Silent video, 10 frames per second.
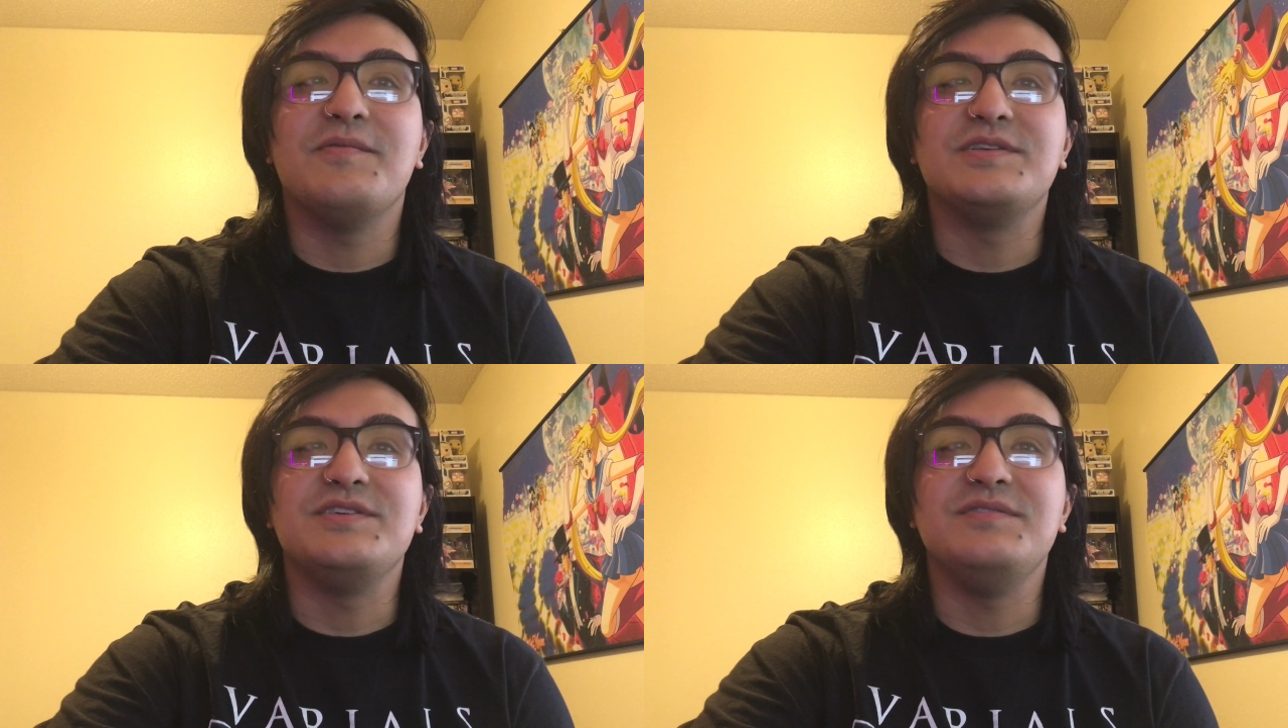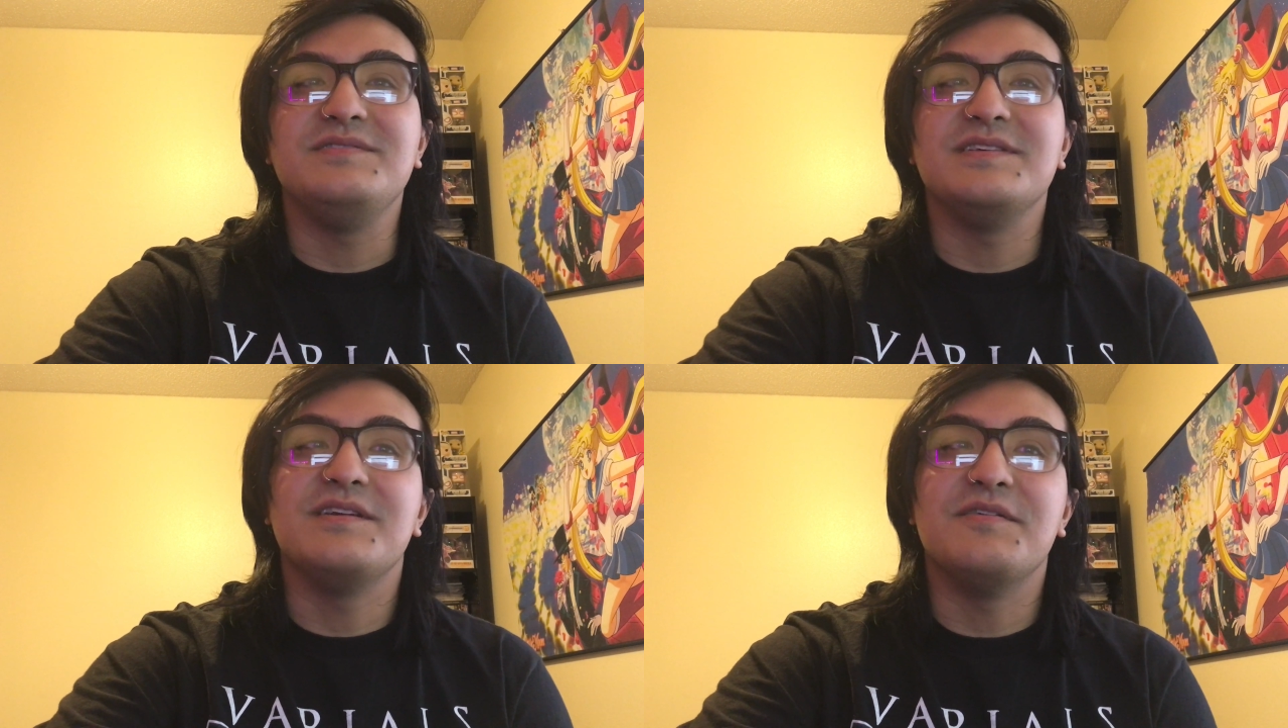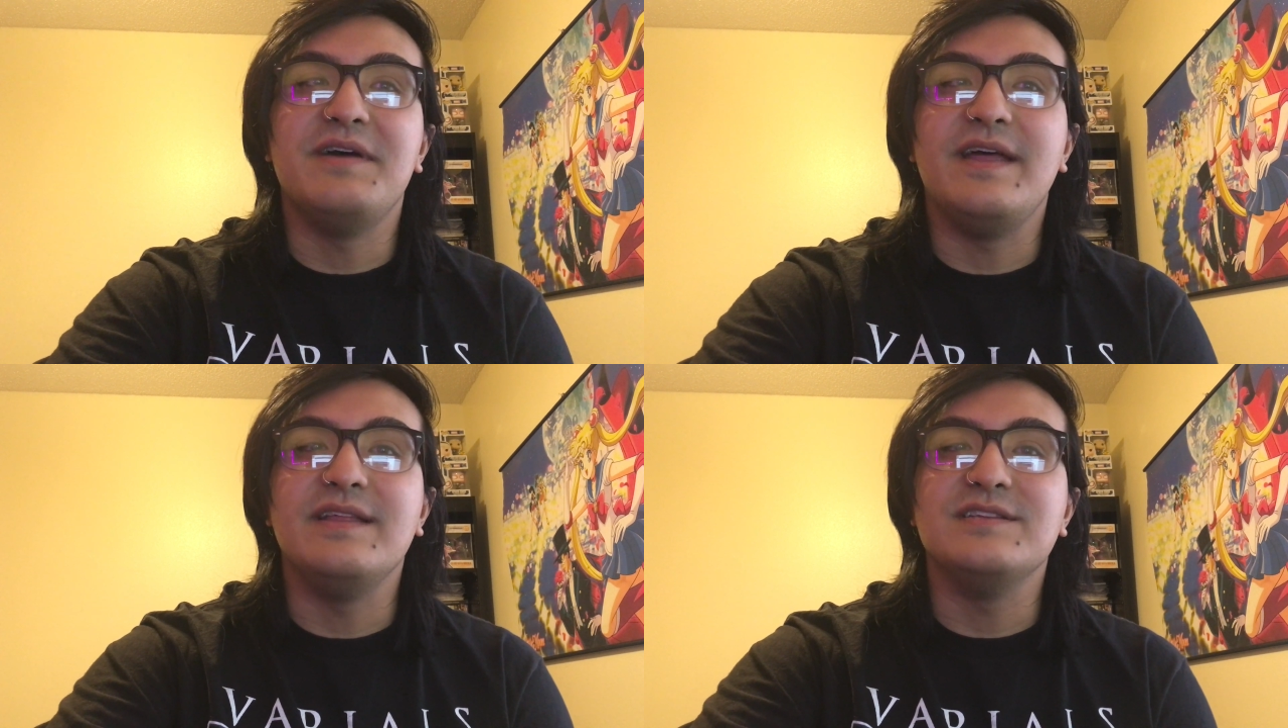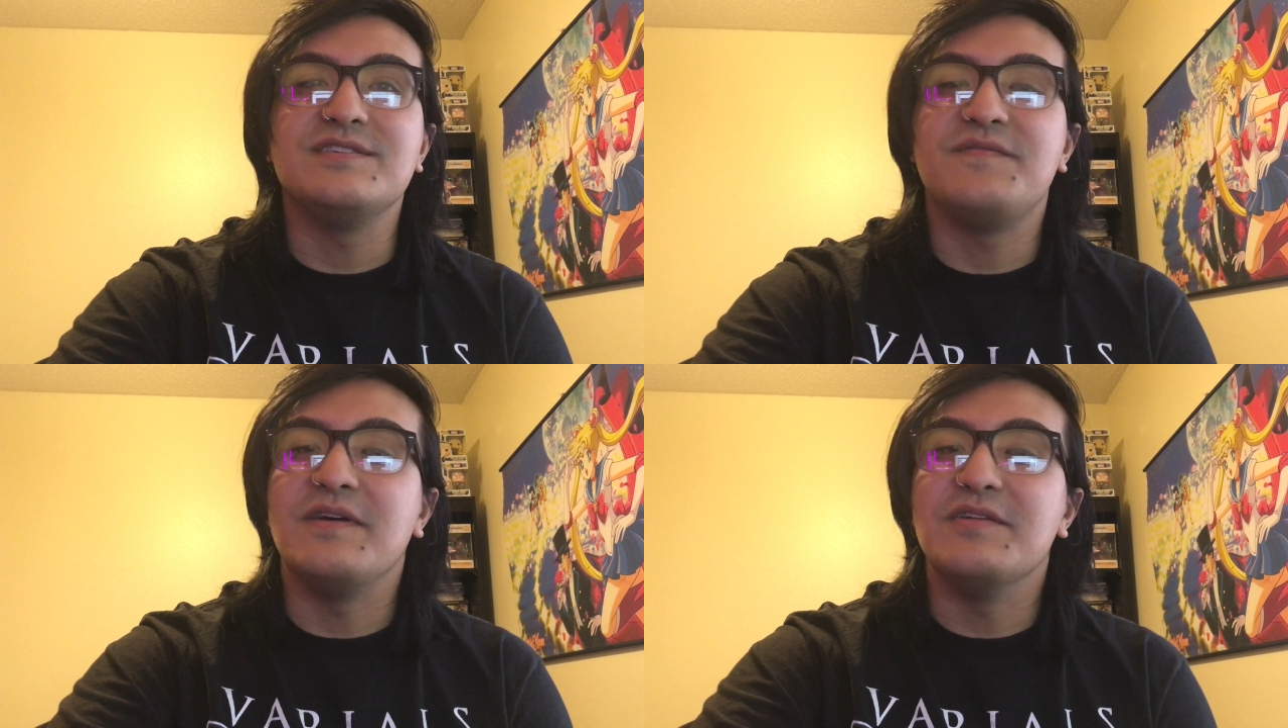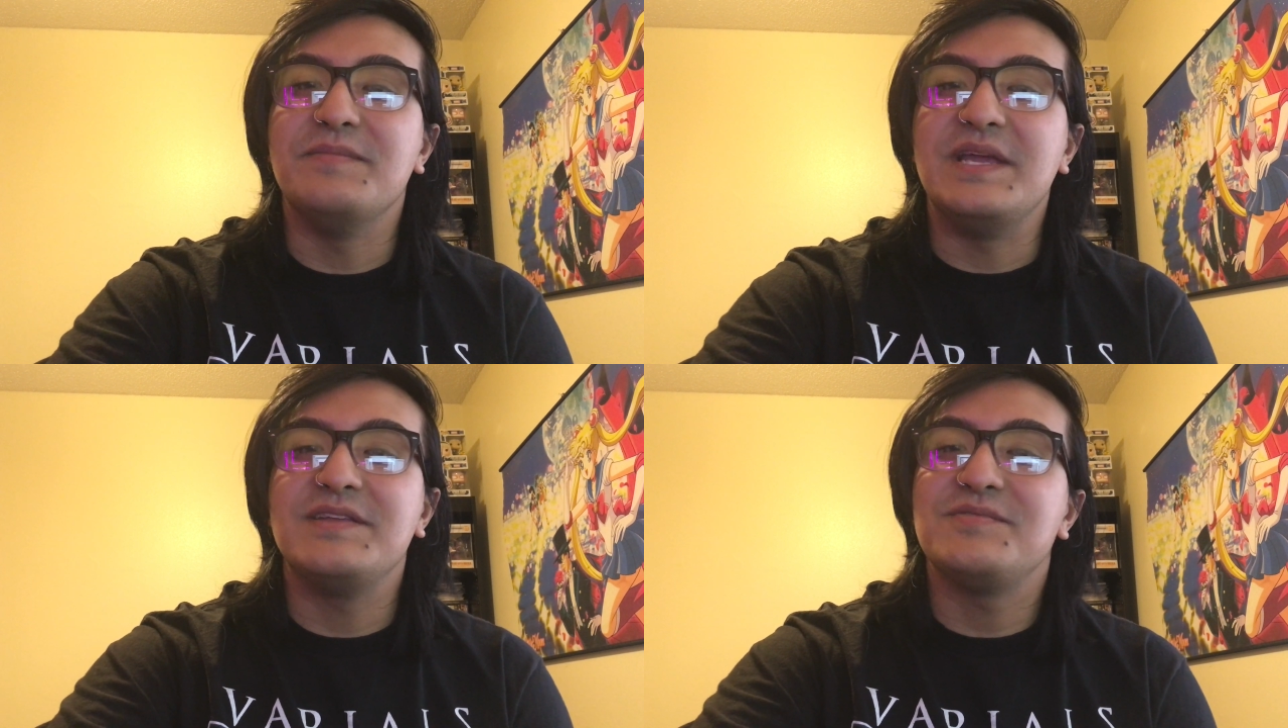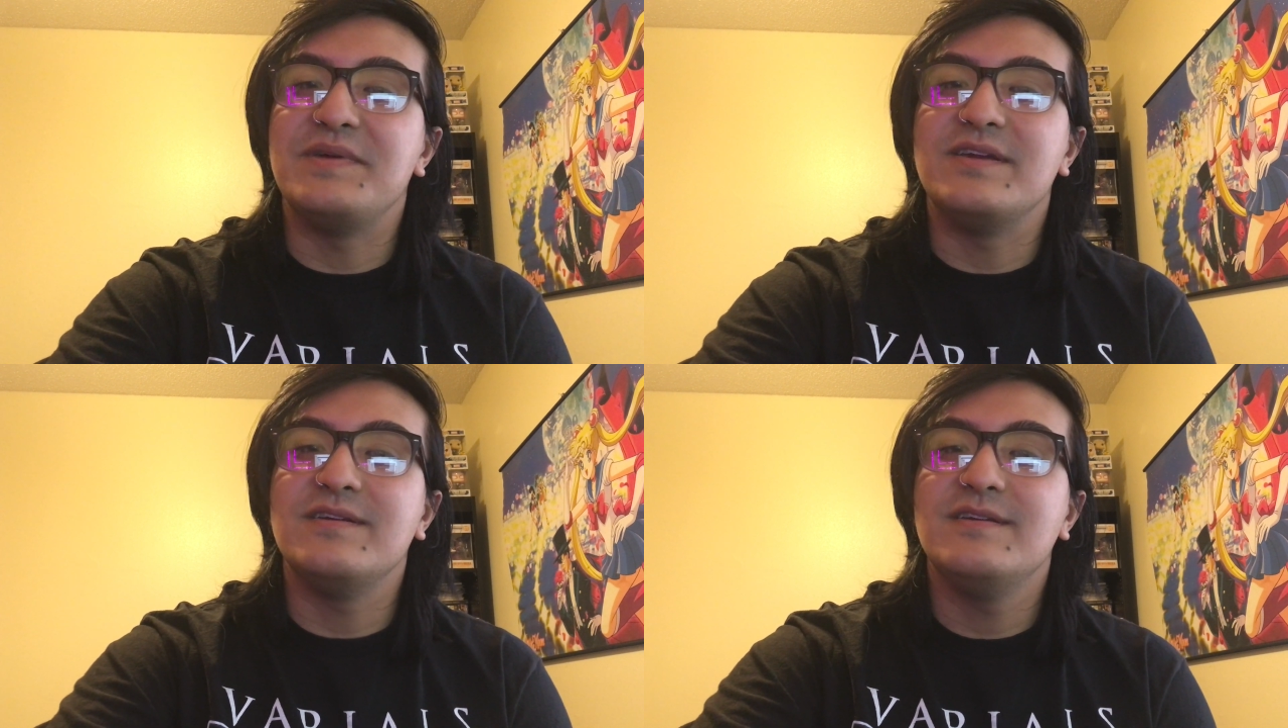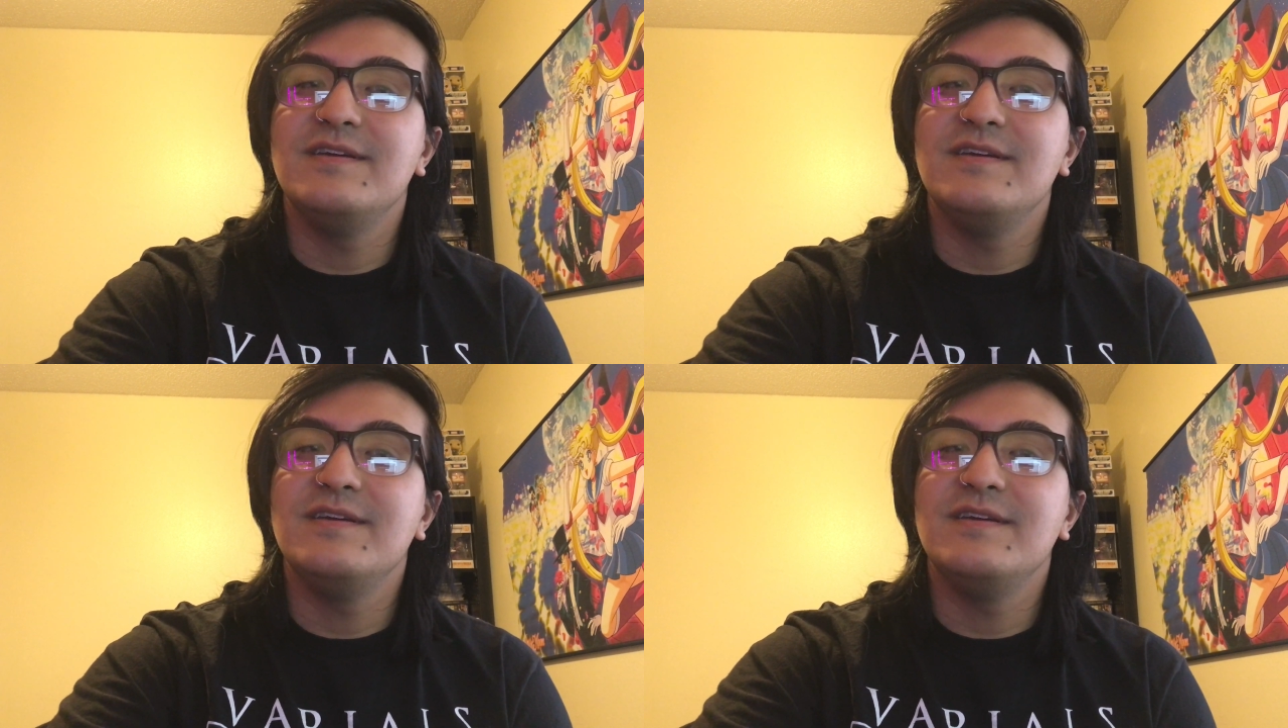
want you to go ahead and just follow me on Twitter.